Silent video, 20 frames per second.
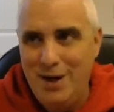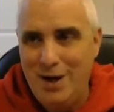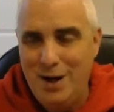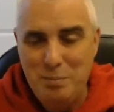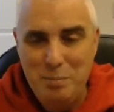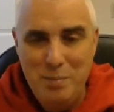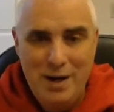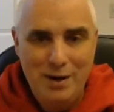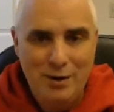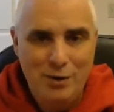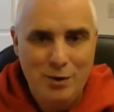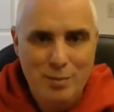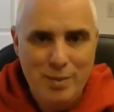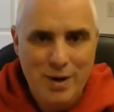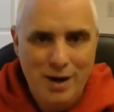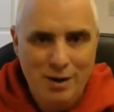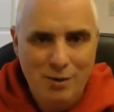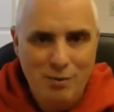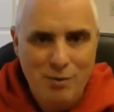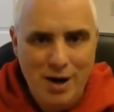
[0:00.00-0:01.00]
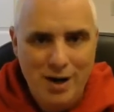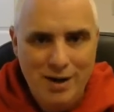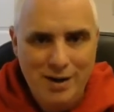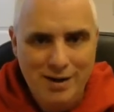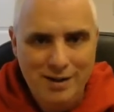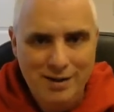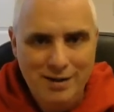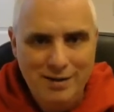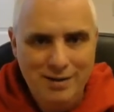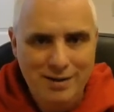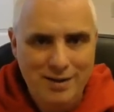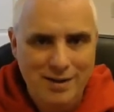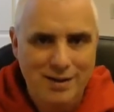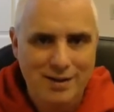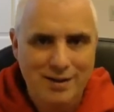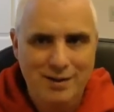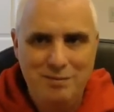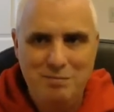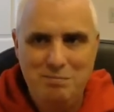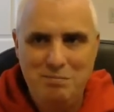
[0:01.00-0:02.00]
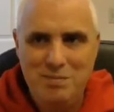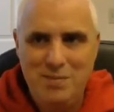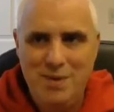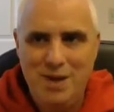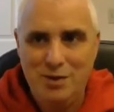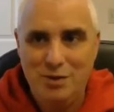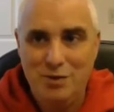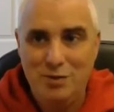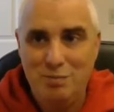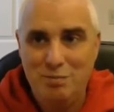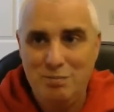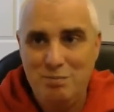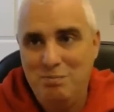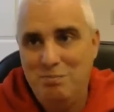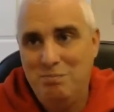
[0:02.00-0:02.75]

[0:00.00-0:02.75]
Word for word: on medical marijuana that has